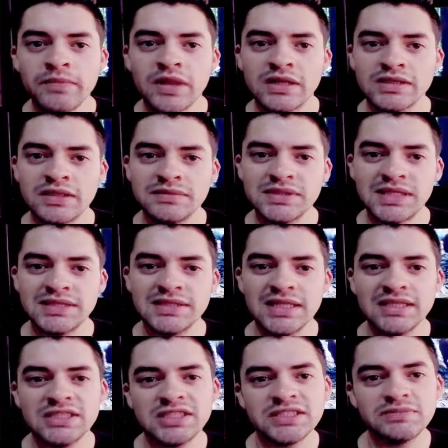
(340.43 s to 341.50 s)
Sometimes
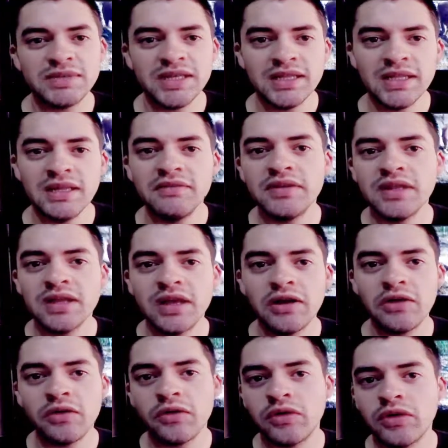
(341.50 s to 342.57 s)
they've just been living
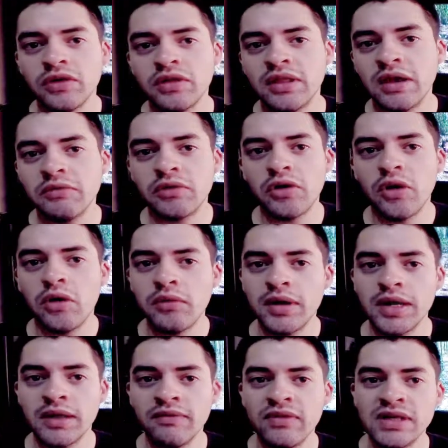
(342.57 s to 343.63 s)
there, or they were
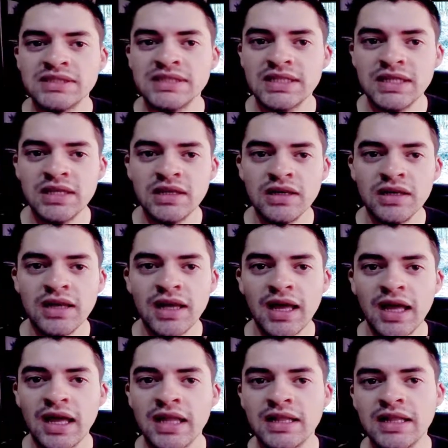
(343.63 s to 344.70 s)
already visiting
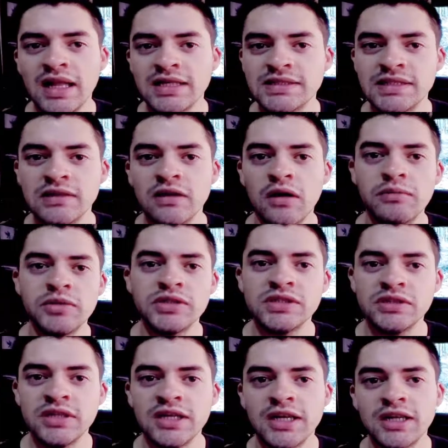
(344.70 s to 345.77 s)
and they seen the
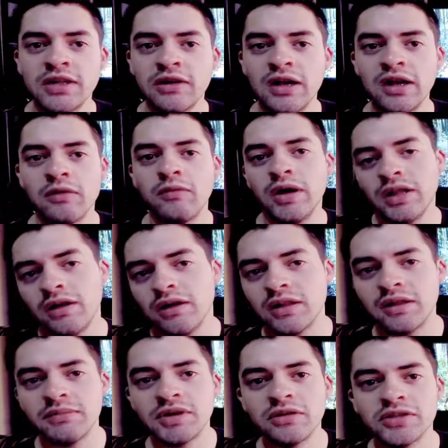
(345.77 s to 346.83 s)
opportunity and they're like, why not,
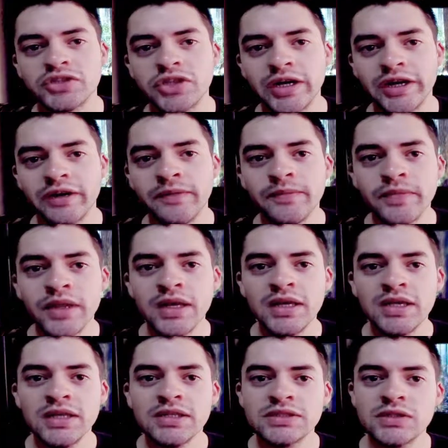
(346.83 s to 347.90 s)
let me go try.
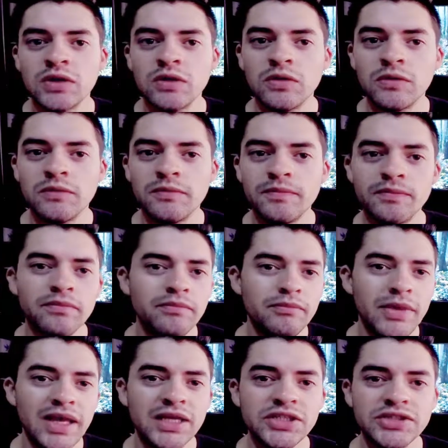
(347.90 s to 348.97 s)
So
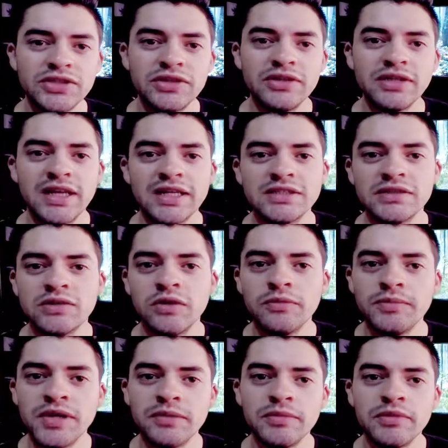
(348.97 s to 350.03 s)
make sure to get to know
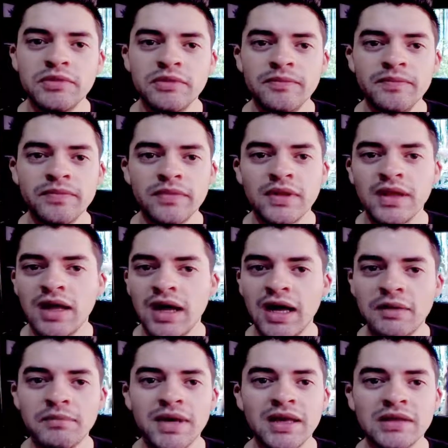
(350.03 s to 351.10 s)
people.
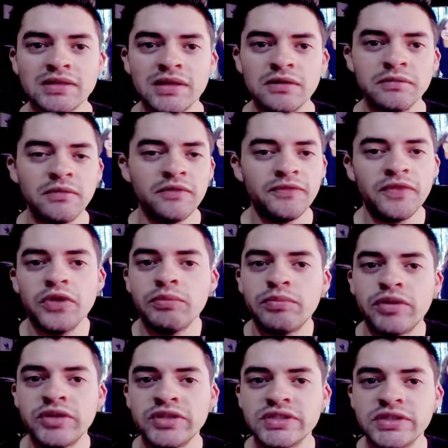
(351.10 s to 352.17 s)
I met a few
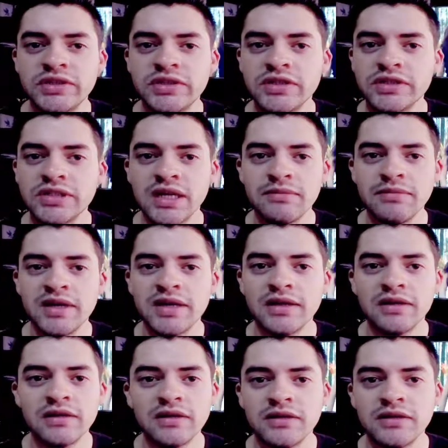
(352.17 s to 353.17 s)
pursers, I met